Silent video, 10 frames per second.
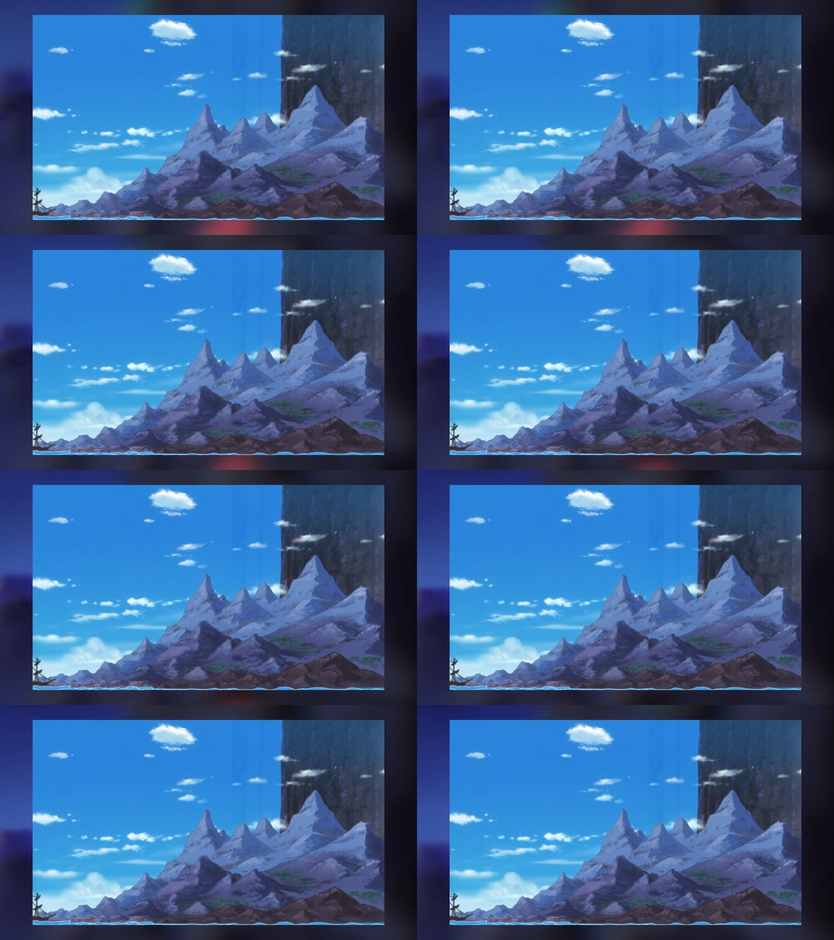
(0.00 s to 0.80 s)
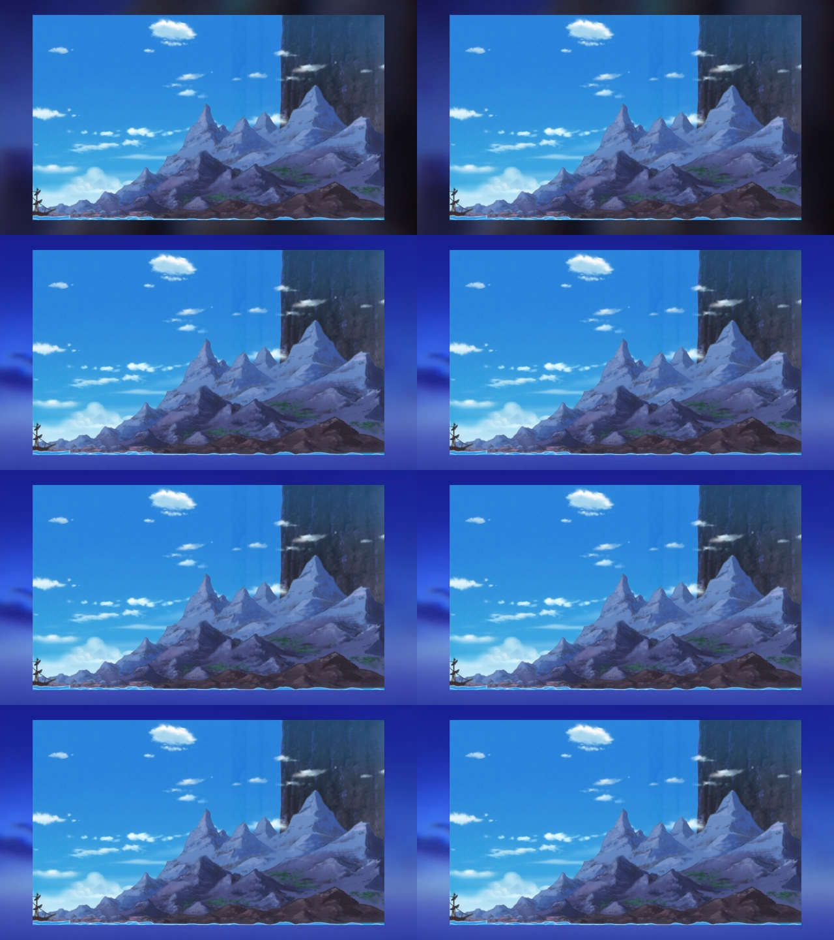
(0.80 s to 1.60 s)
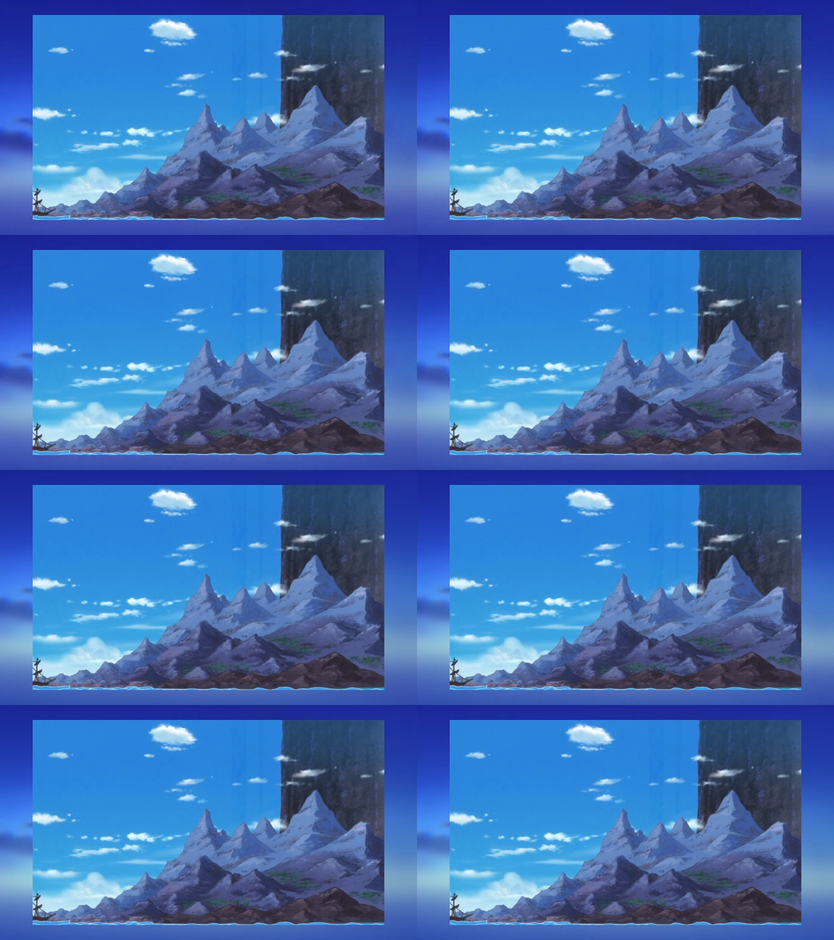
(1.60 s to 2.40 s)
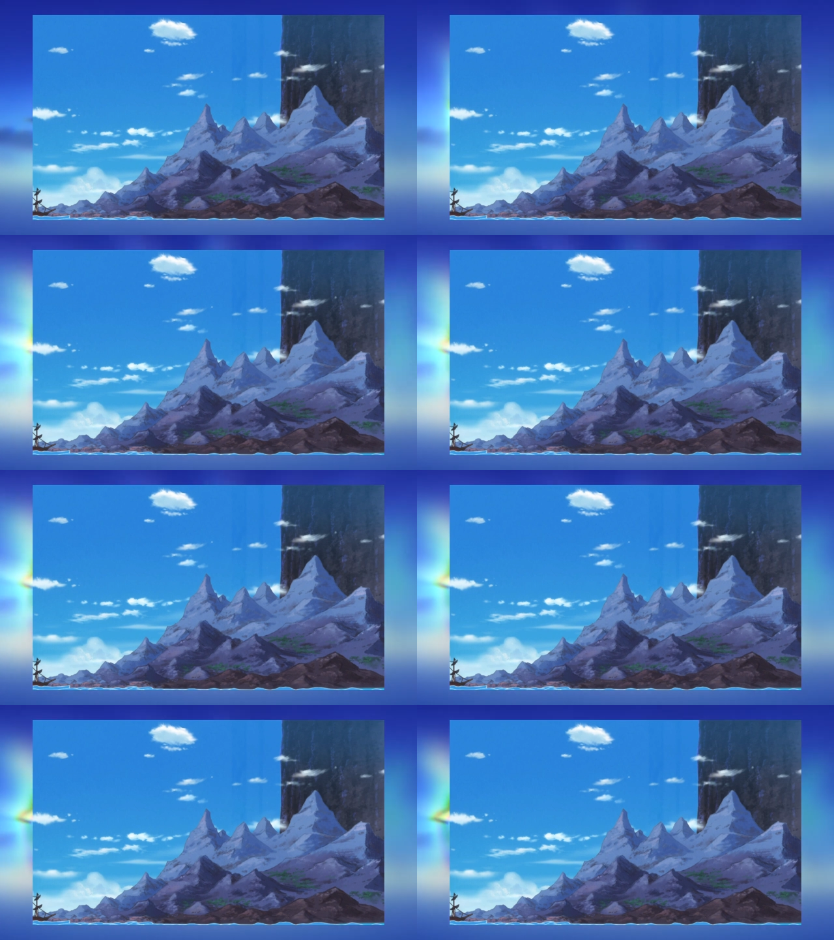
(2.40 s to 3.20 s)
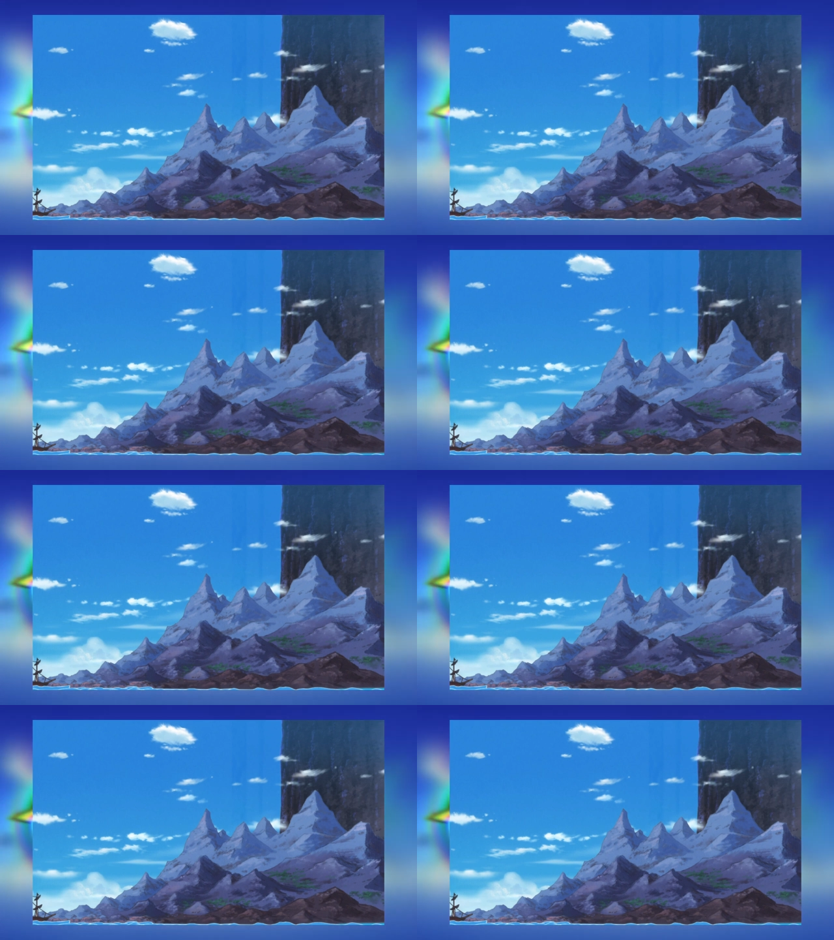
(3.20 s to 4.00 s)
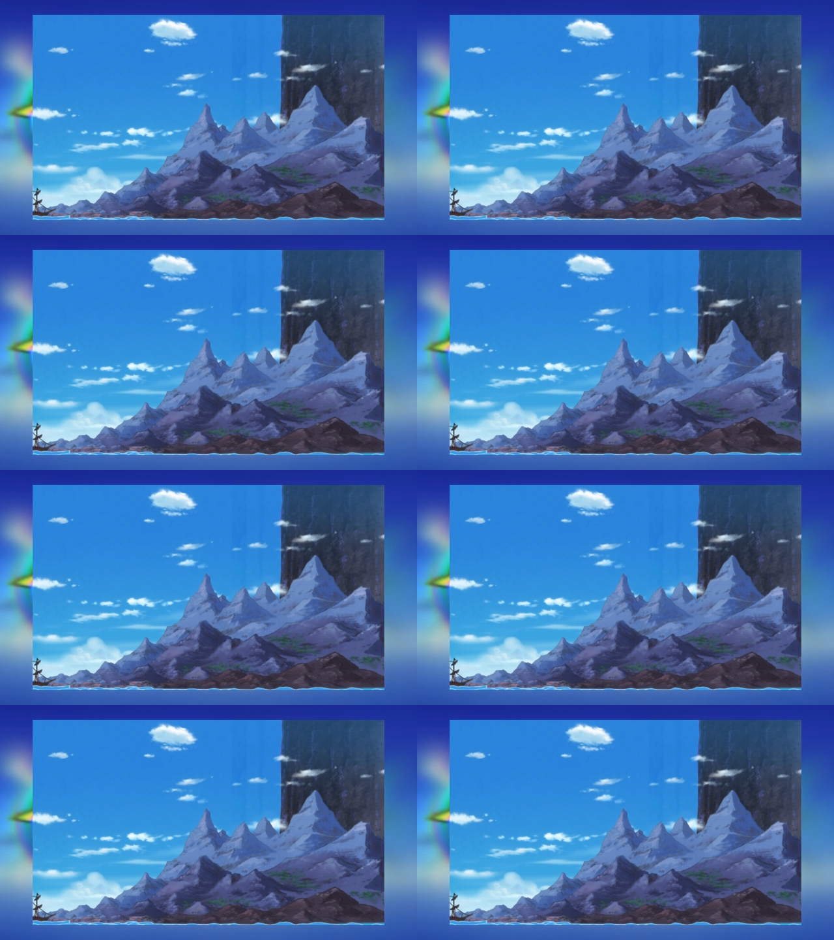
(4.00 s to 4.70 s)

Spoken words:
No face is visible, so there are no lips to read.